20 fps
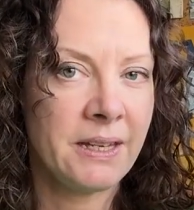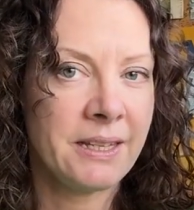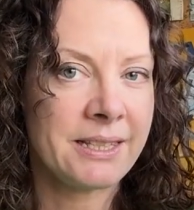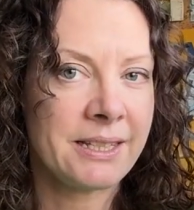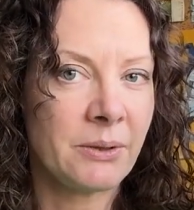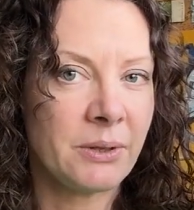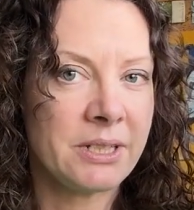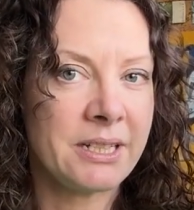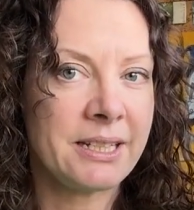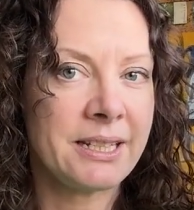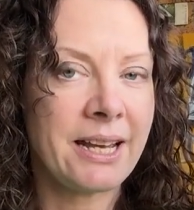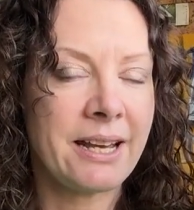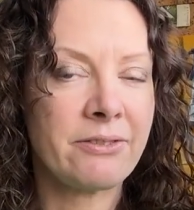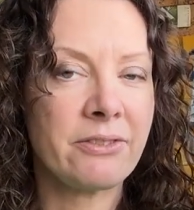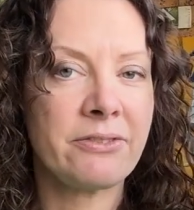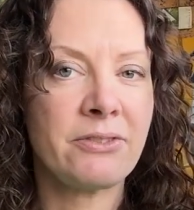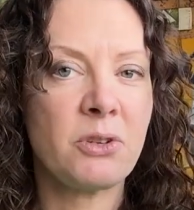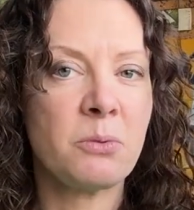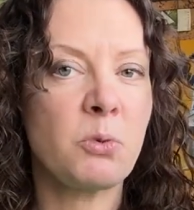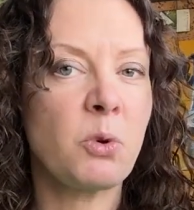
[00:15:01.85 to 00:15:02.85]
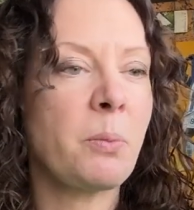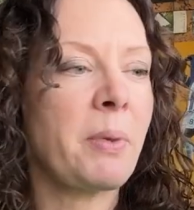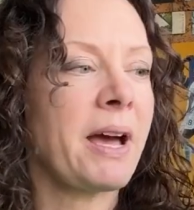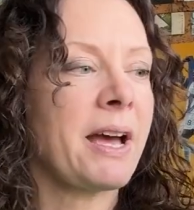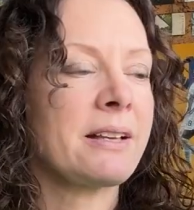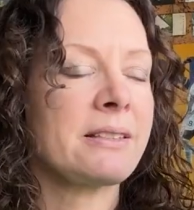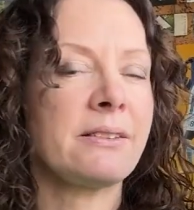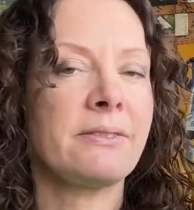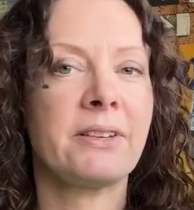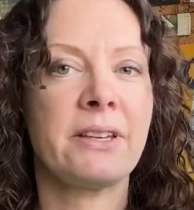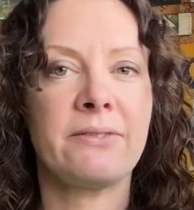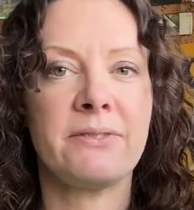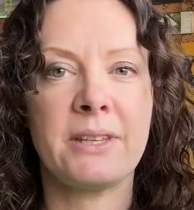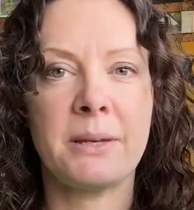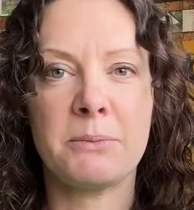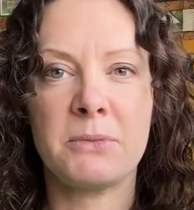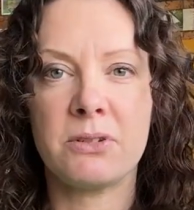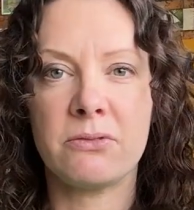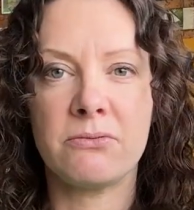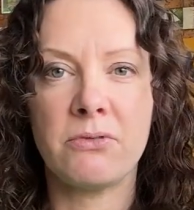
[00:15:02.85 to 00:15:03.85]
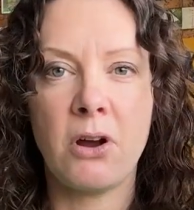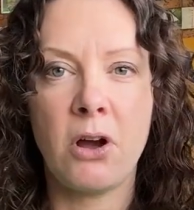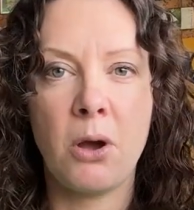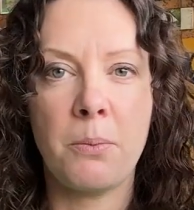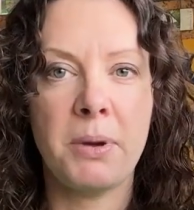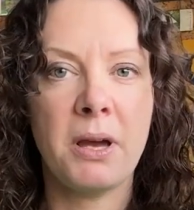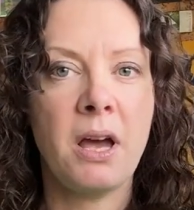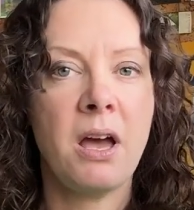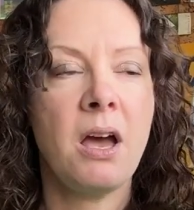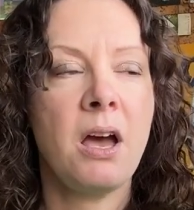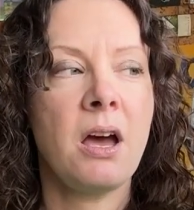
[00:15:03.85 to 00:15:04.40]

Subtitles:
So I did have a few more bags. I've given them to Rob.